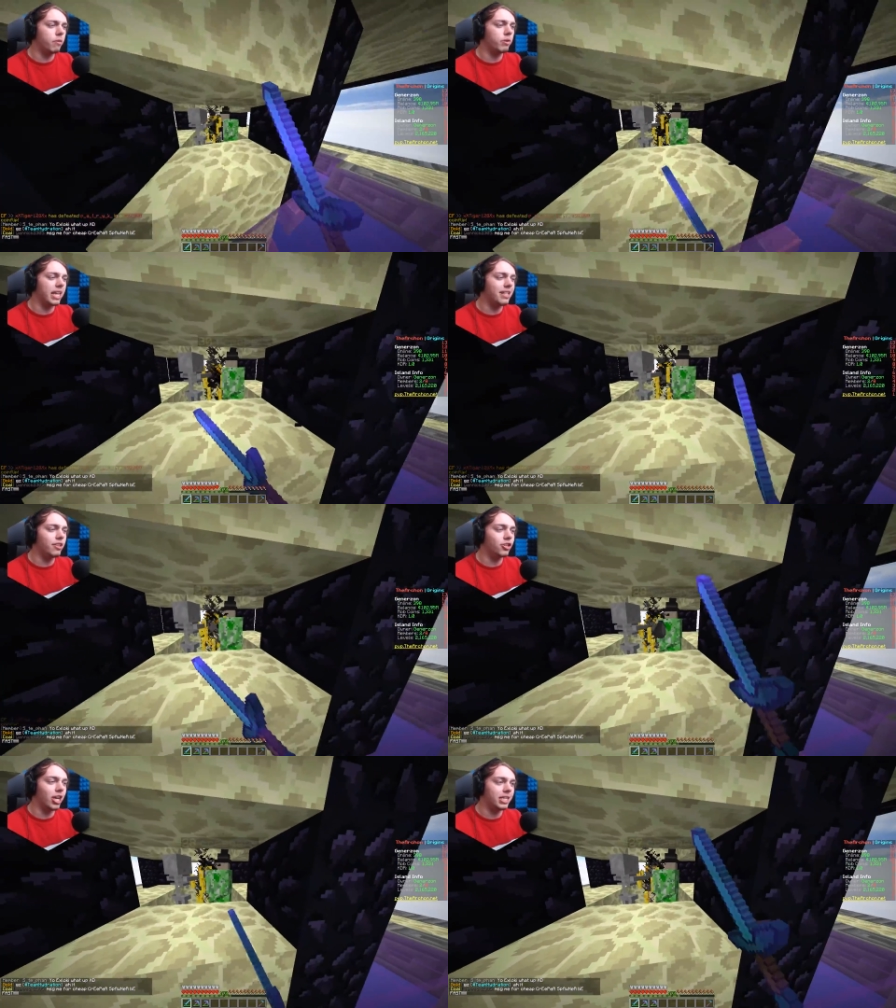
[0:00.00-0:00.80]
that it was in
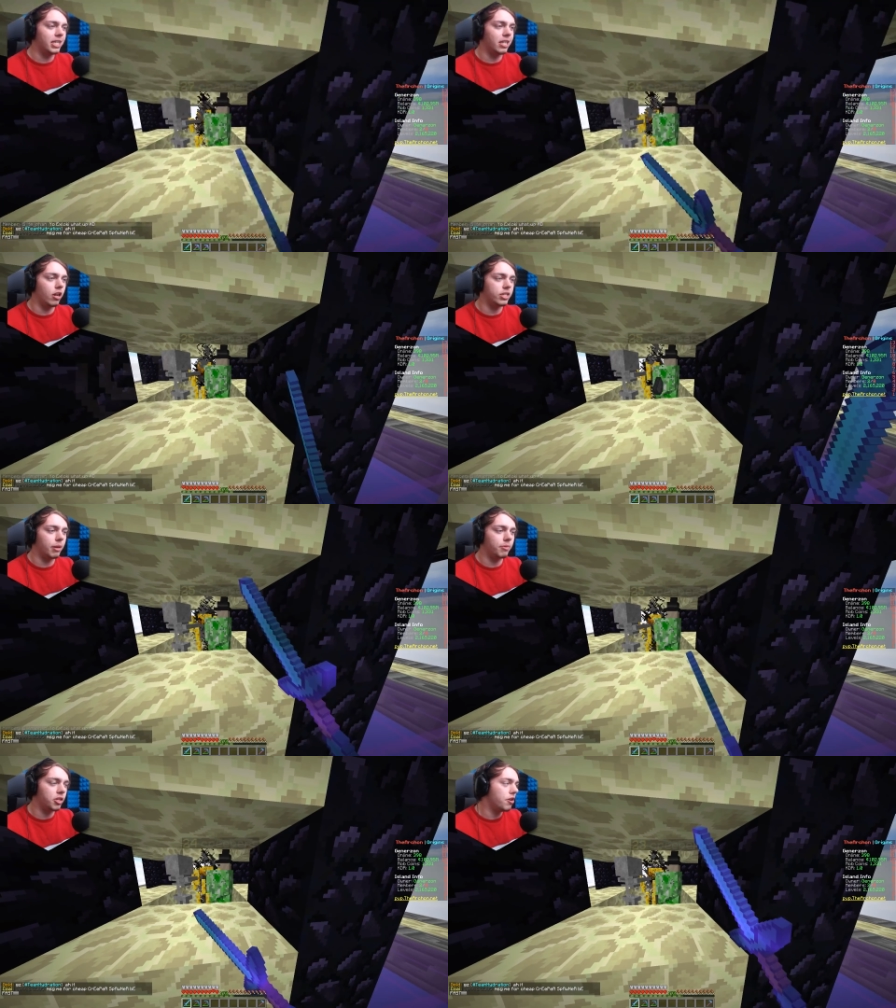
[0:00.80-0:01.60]
the chest in the last
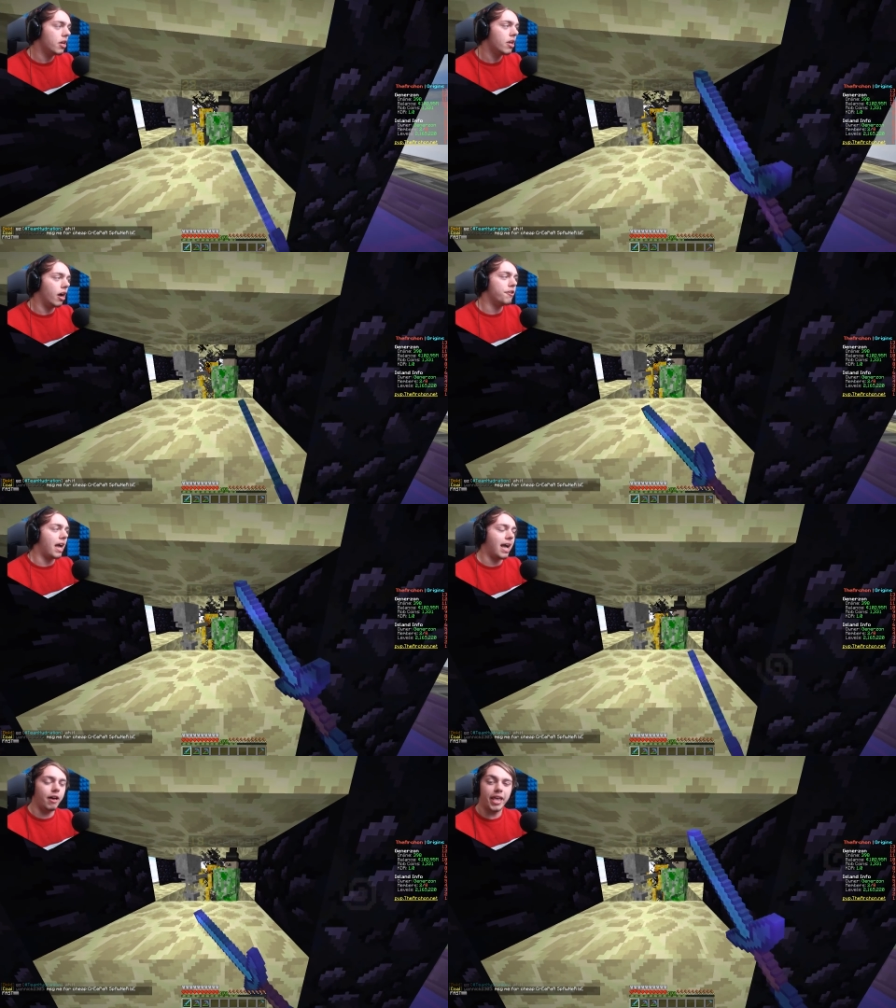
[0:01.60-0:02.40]
episode. I don't know
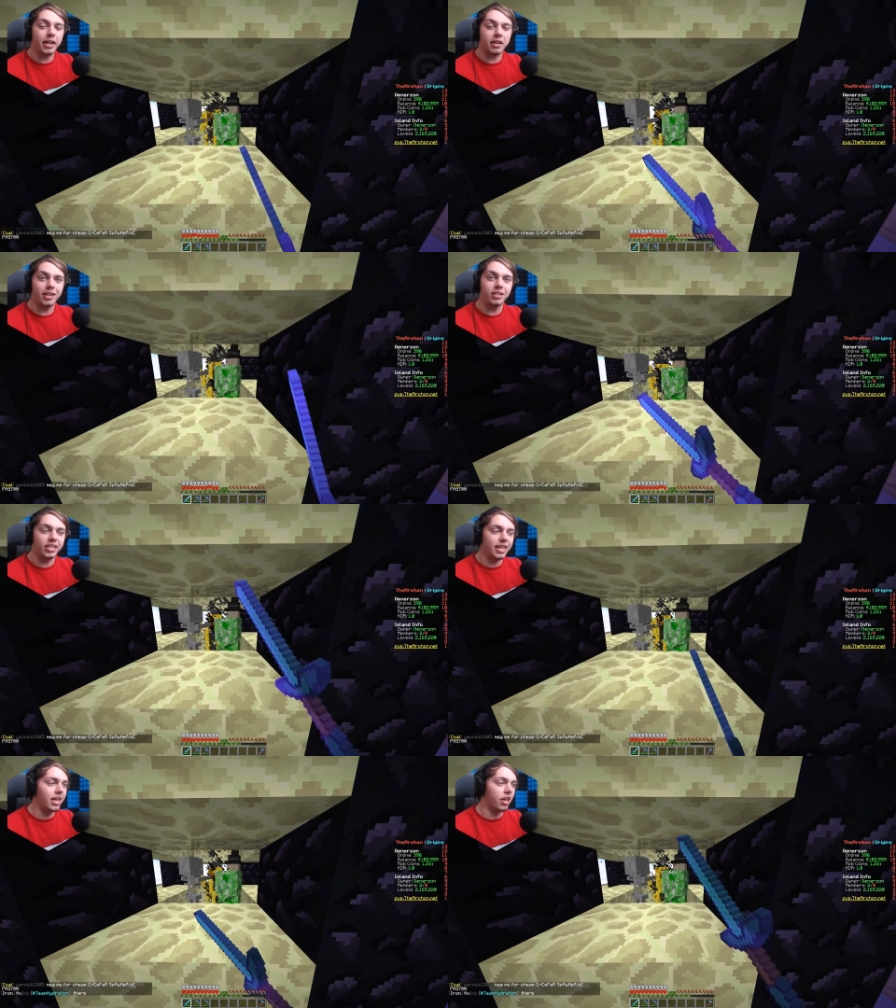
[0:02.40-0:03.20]
how the heck I didn't
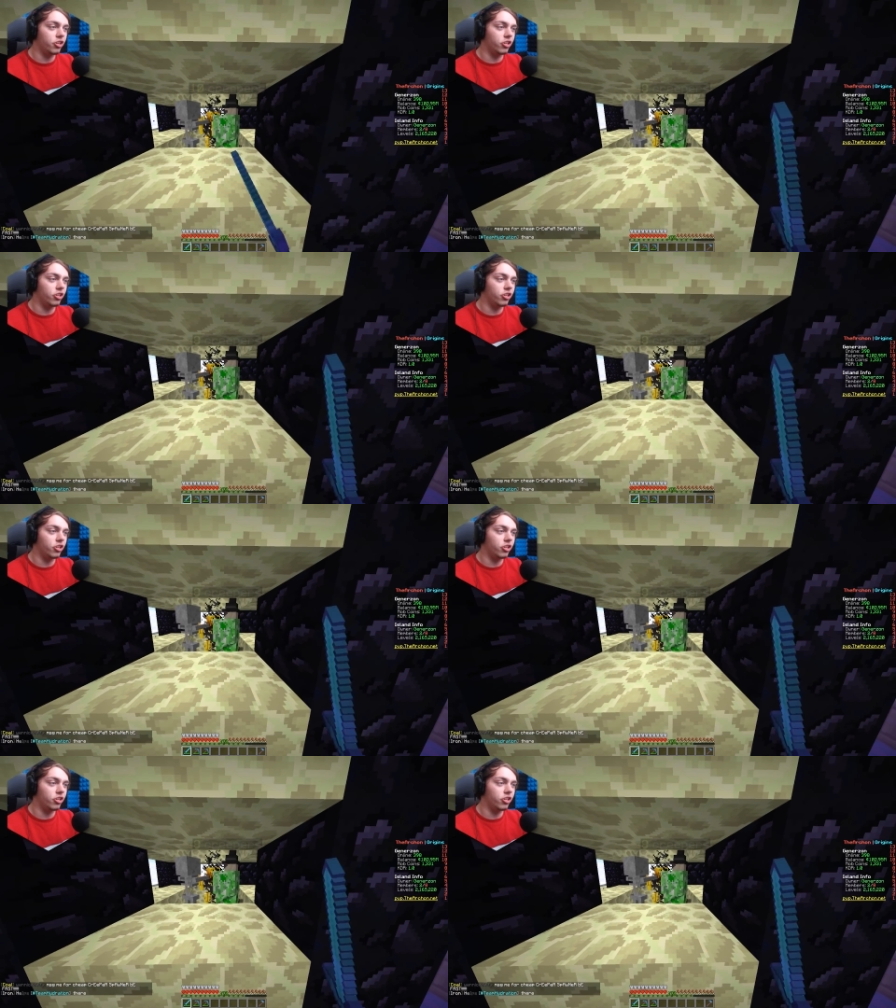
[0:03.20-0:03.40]
see it. I